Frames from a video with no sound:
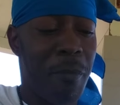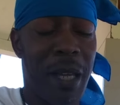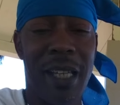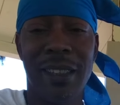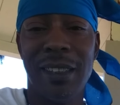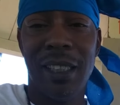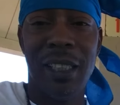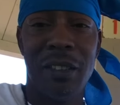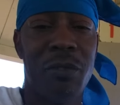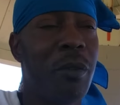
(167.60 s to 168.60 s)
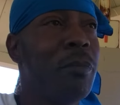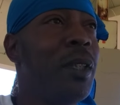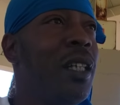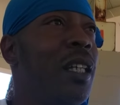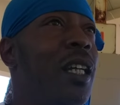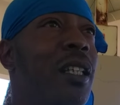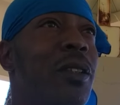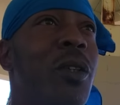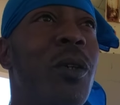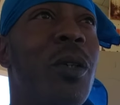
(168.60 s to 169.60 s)
my main cities from
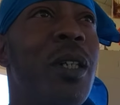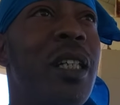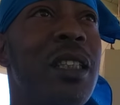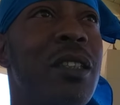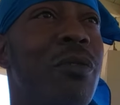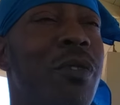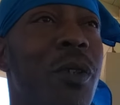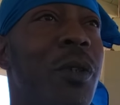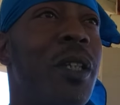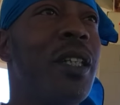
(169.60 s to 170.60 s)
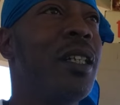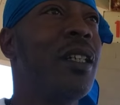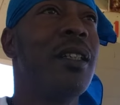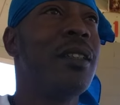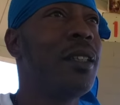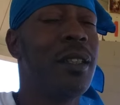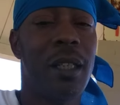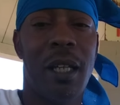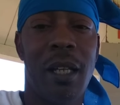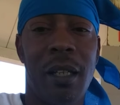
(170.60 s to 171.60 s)
Illinois to Florida.
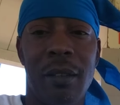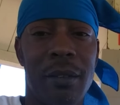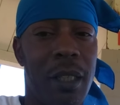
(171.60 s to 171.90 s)
Yeah,